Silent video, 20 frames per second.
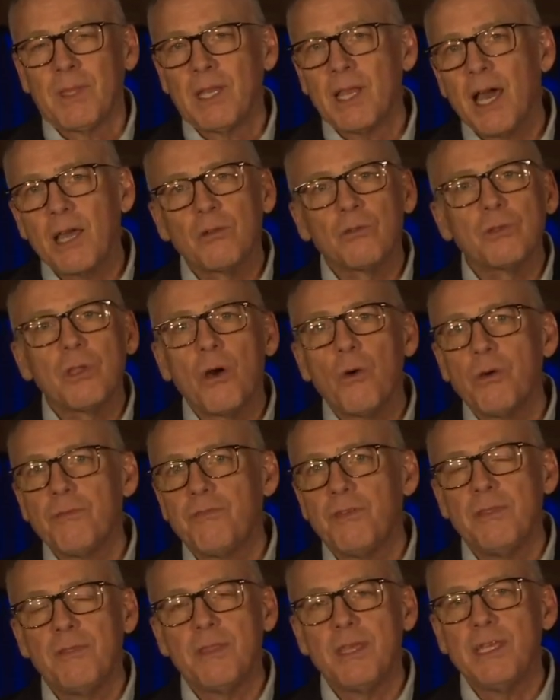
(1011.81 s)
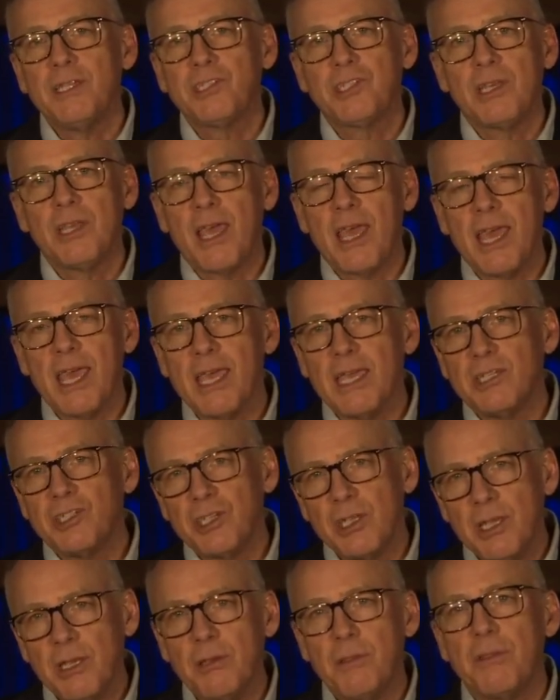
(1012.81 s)
And I don't know if in these
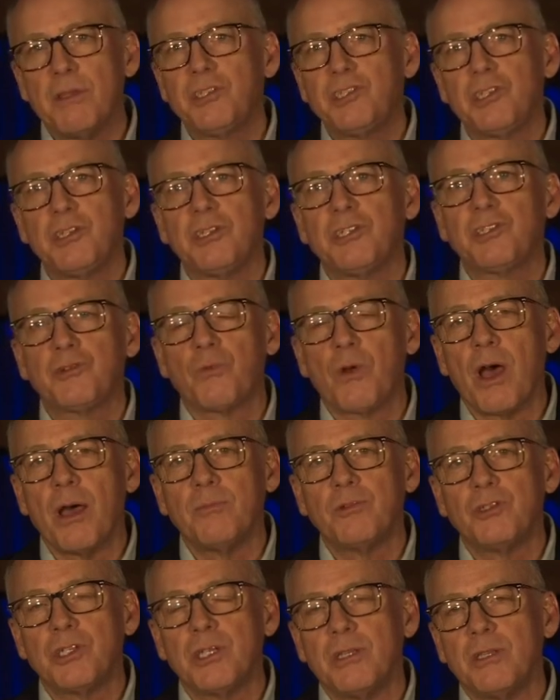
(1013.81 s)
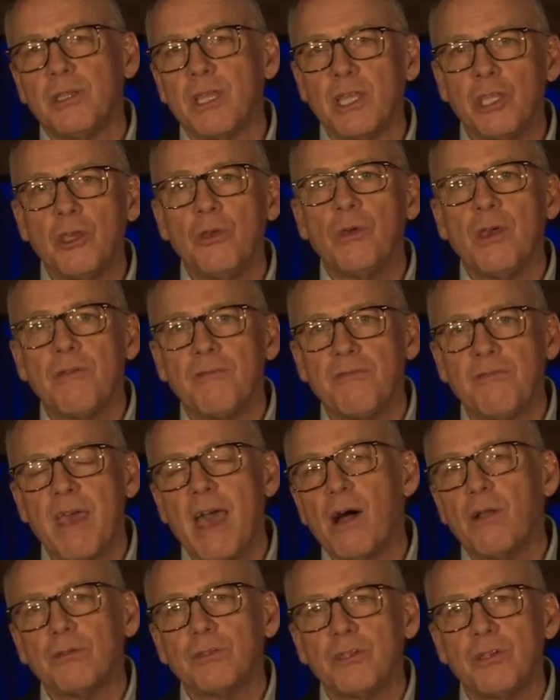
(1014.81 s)
days, in this disruption, that you have
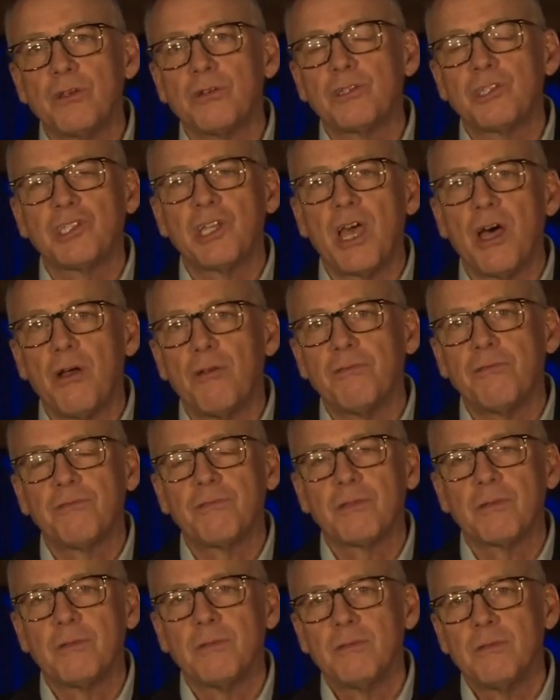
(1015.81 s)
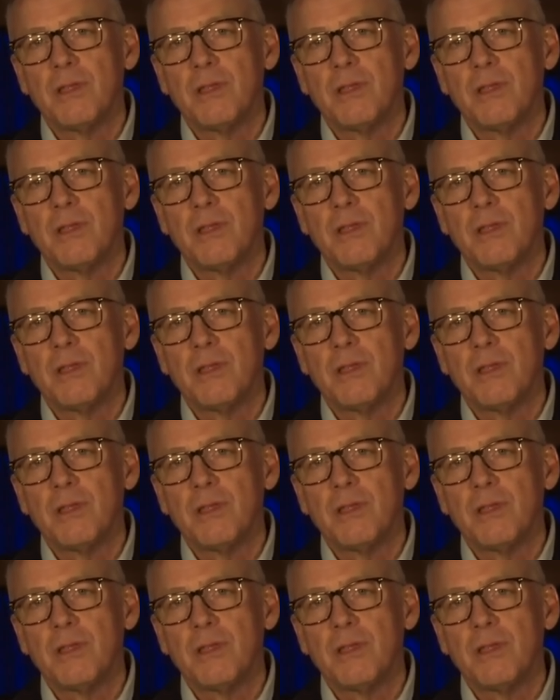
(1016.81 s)
found yourself